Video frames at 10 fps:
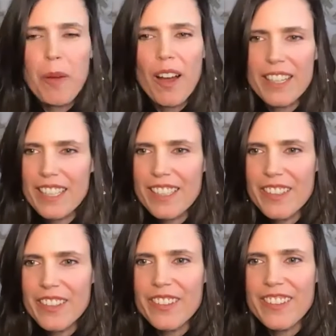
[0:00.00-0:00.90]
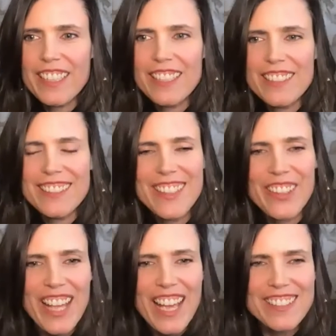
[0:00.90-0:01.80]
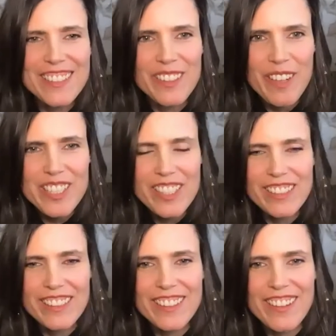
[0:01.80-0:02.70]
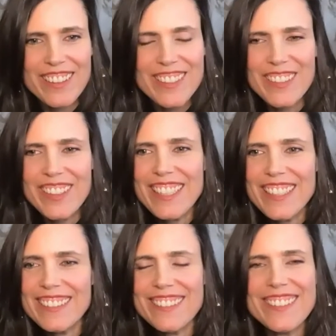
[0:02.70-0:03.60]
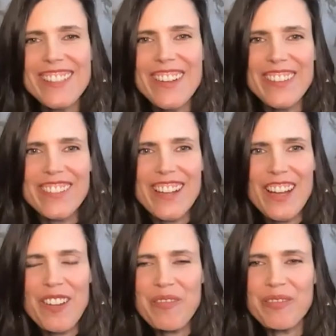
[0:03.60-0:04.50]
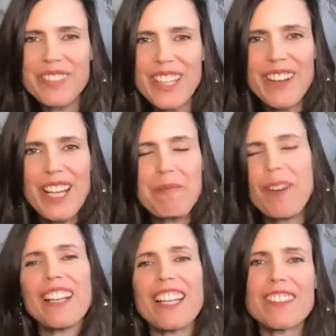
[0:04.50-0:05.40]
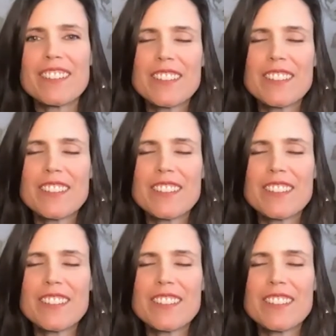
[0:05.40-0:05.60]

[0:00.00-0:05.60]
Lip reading: Bonnie who is going to ask a question on screen. So go ahead, Bonnie.